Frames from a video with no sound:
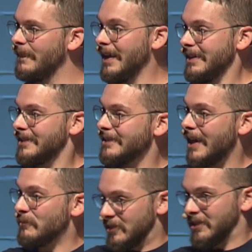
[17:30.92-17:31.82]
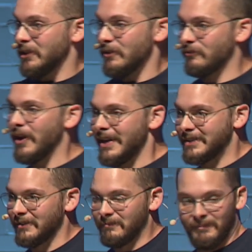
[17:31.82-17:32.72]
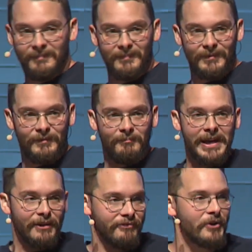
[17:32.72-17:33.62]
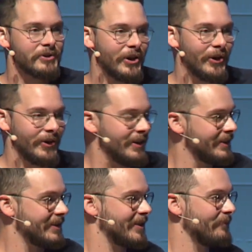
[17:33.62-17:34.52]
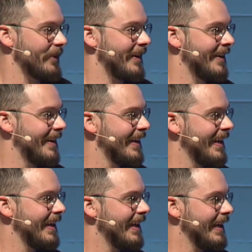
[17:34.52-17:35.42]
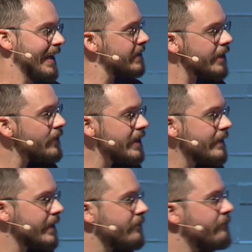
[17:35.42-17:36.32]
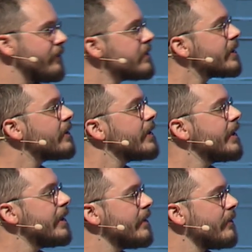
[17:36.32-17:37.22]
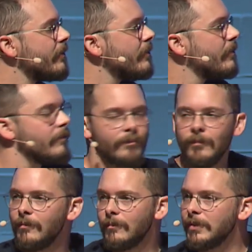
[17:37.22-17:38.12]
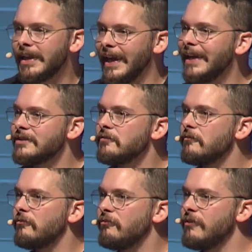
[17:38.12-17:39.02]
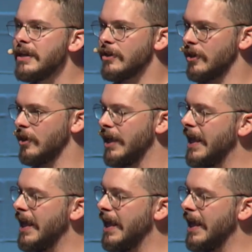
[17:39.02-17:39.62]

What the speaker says: And he says, I'm still afraid to make a phone call to someone. It's not that he like physically can't fear,